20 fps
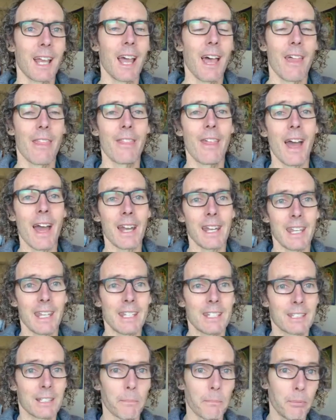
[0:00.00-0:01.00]
That
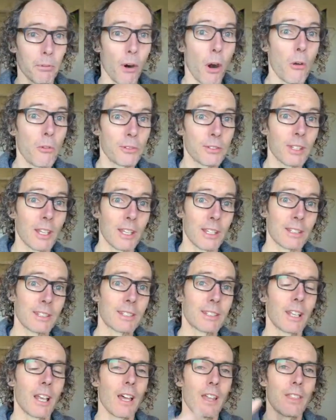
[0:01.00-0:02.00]
is the process
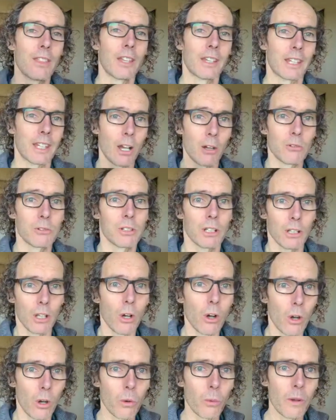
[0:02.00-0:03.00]
that goes
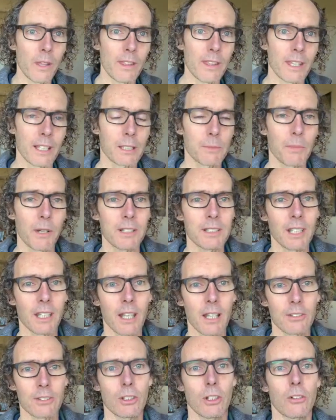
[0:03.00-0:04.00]
along with expressing
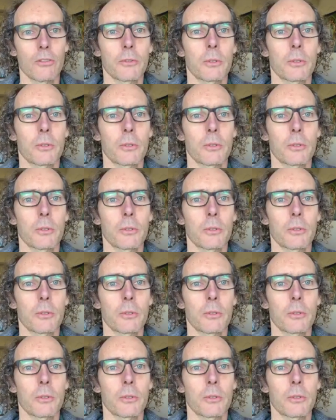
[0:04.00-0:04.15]
ourselves,